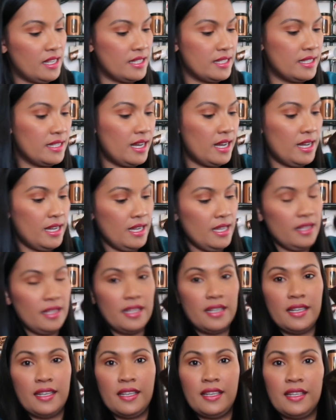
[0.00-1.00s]
aside.
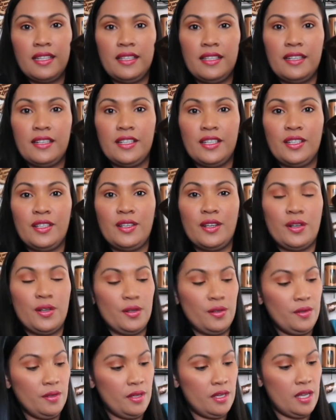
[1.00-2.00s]
There you
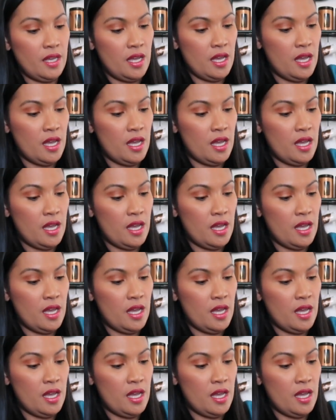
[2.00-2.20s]
go.